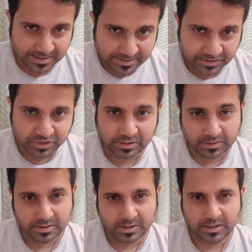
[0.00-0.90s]
instilled
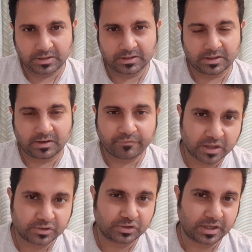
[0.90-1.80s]
in the
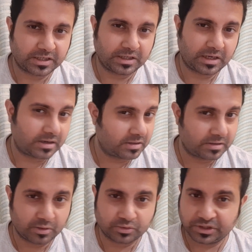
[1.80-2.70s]
Afghan society are under
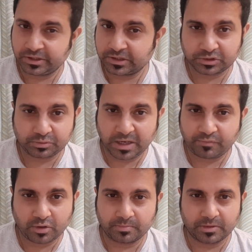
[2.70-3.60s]
now serious threat
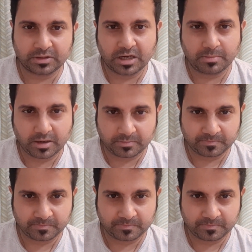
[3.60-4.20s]
from the Taliban.